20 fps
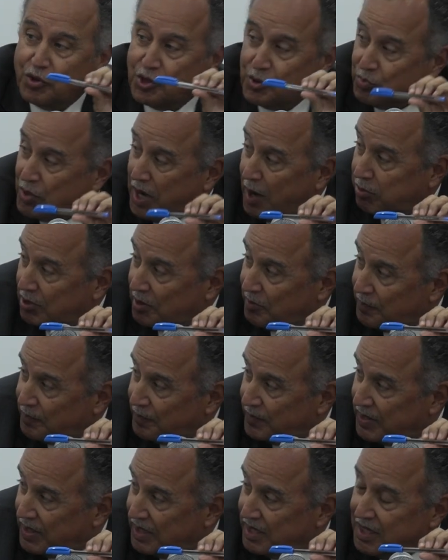with the problem
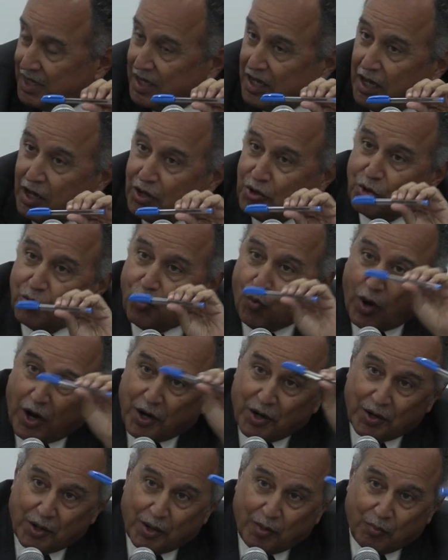under
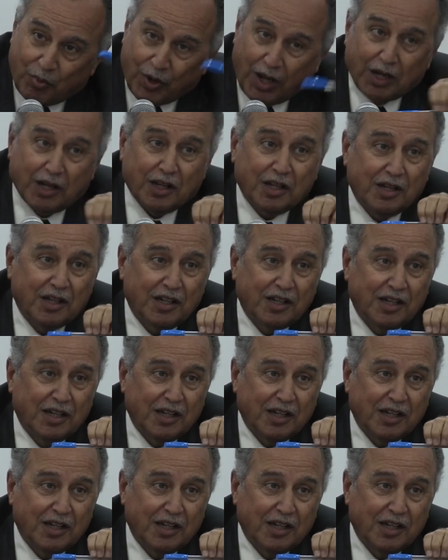one umbrella.